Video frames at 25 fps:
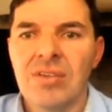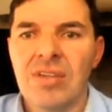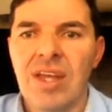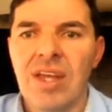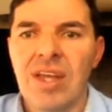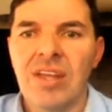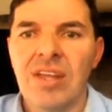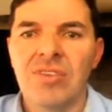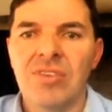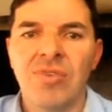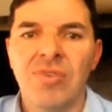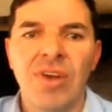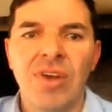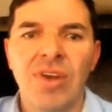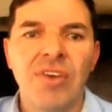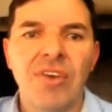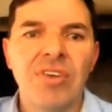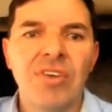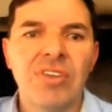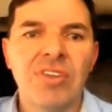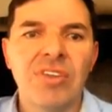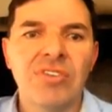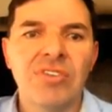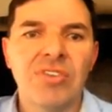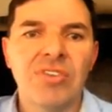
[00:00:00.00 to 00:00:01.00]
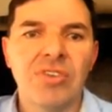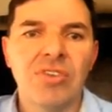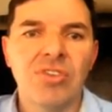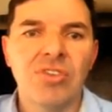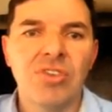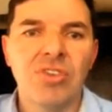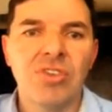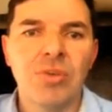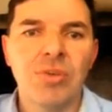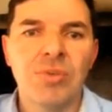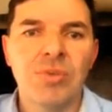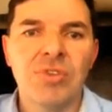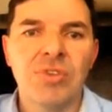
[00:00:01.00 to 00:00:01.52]
as various
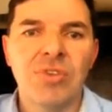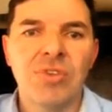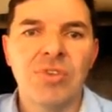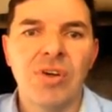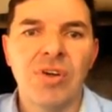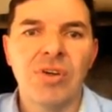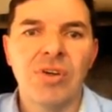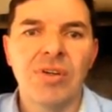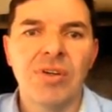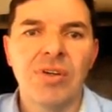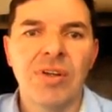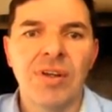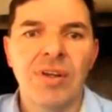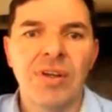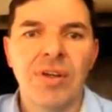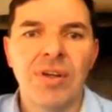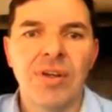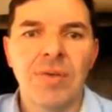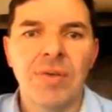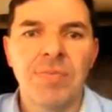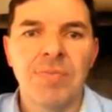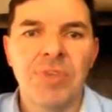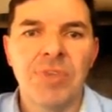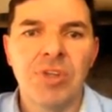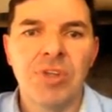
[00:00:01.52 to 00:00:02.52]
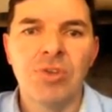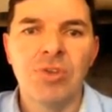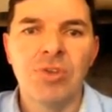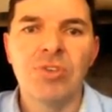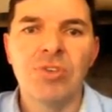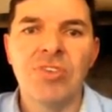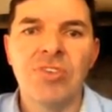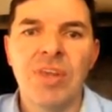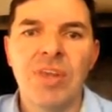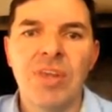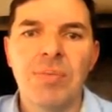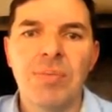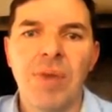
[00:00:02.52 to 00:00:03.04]
consumers
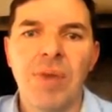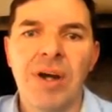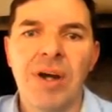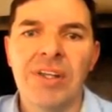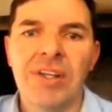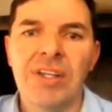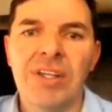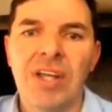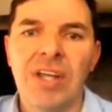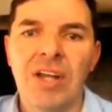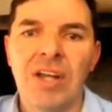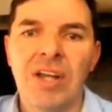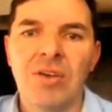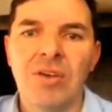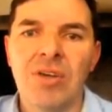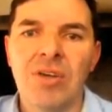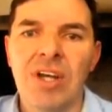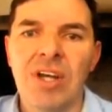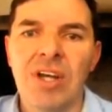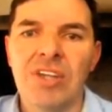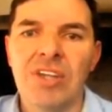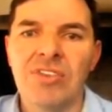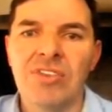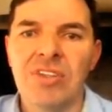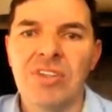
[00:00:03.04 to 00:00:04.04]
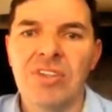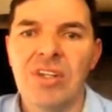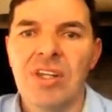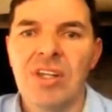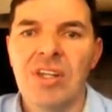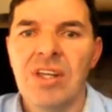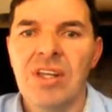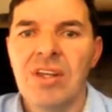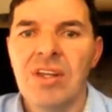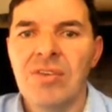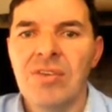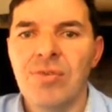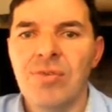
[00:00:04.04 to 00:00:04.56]
use their mining allocation
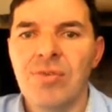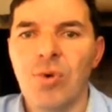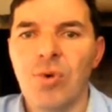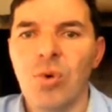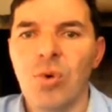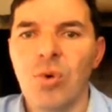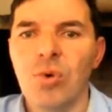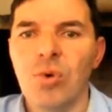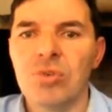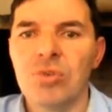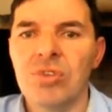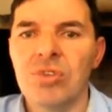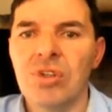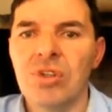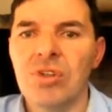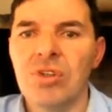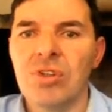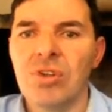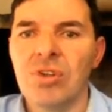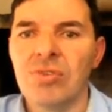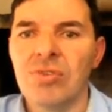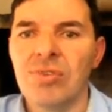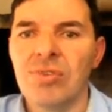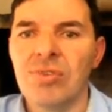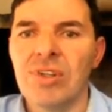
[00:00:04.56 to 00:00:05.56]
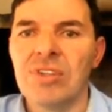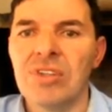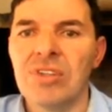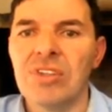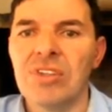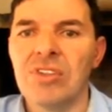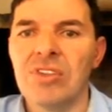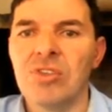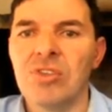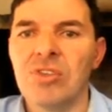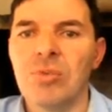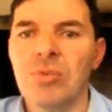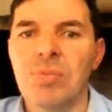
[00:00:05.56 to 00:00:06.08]
for auto
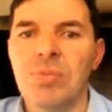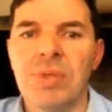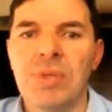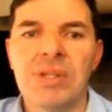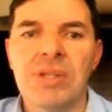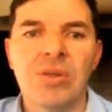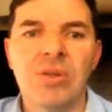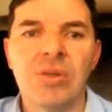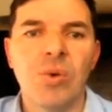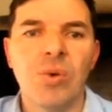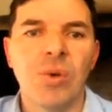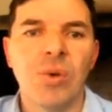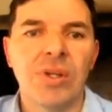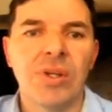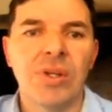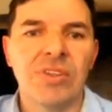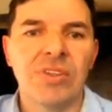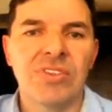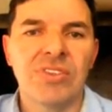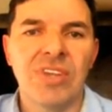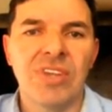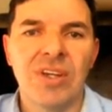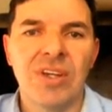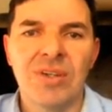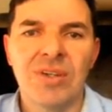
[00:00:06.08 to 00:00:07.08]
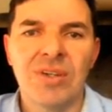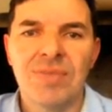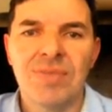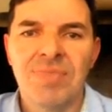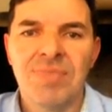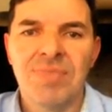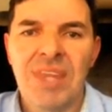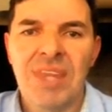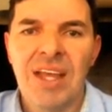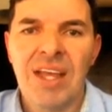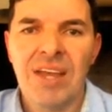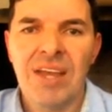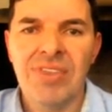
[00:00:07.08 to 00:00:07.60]
converting to Bitcoin. So
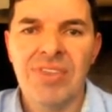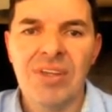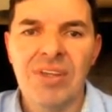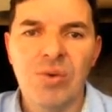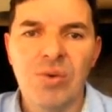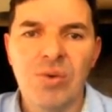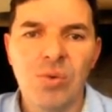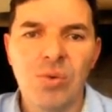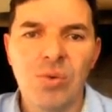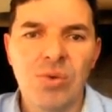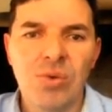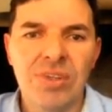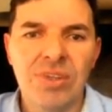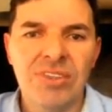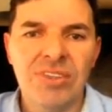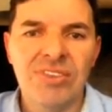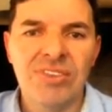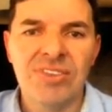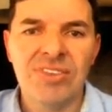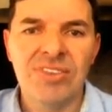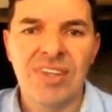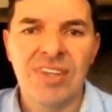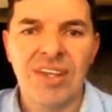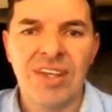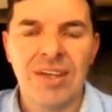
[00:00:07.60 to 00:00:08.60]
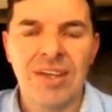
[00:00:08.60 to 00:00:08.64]
I think all this